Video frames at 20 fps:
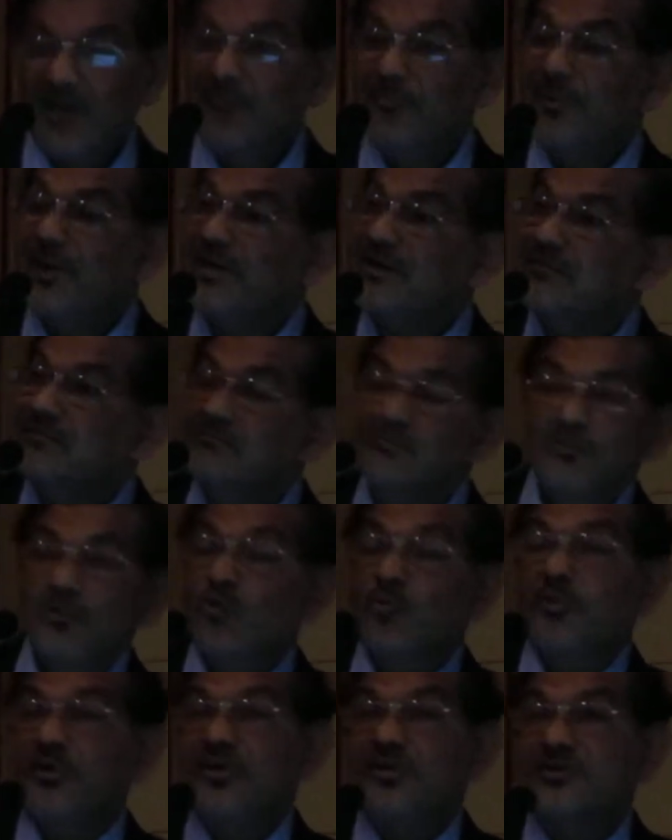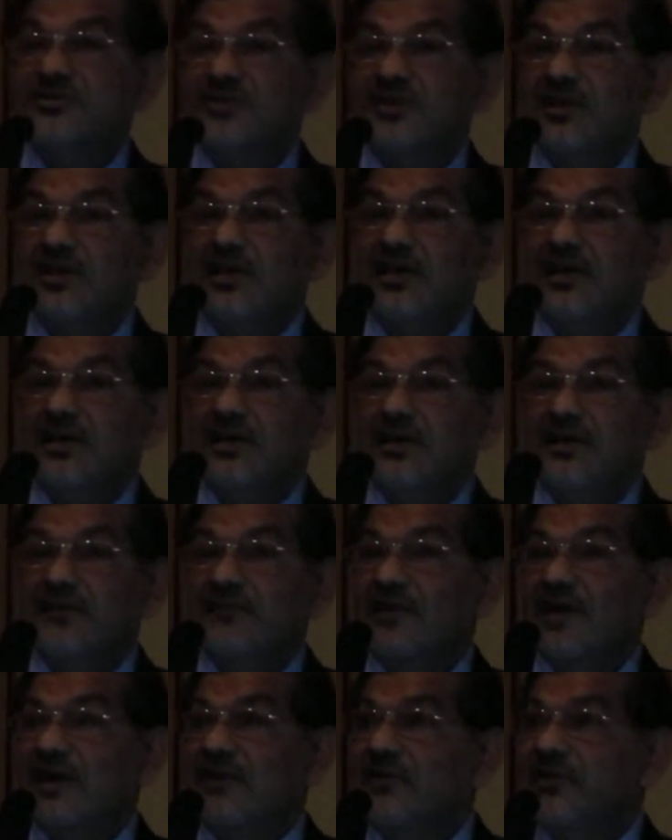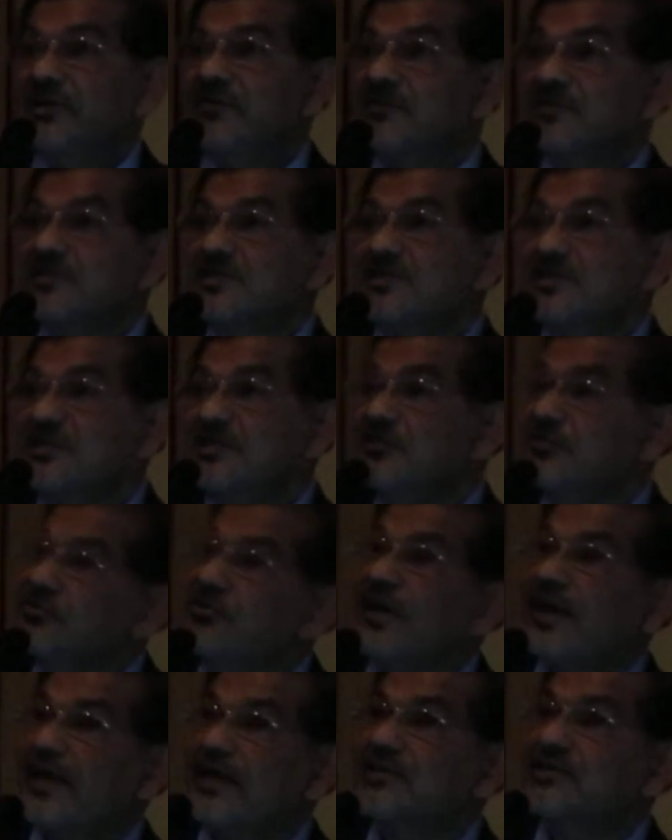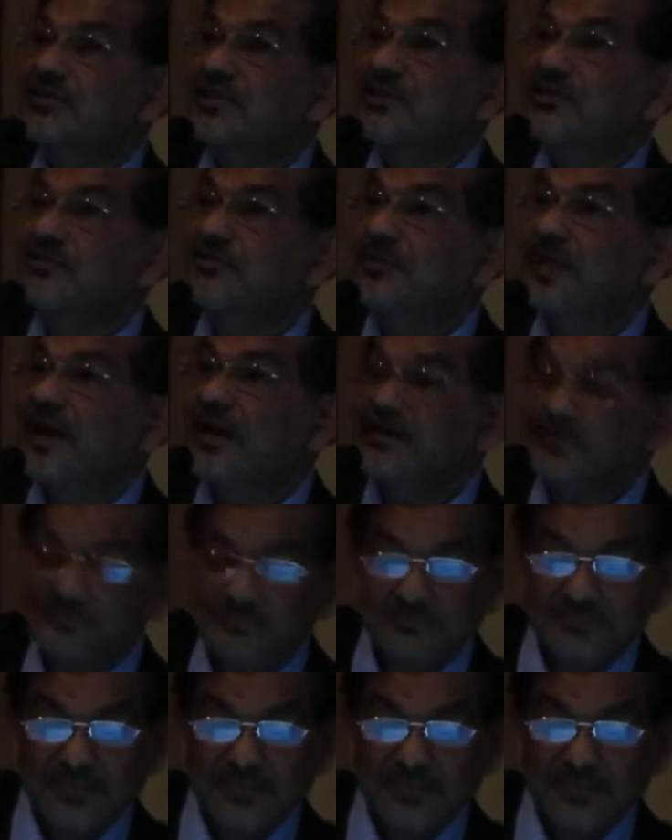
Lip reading: But nobody's really evaluated to see, do they actually do that?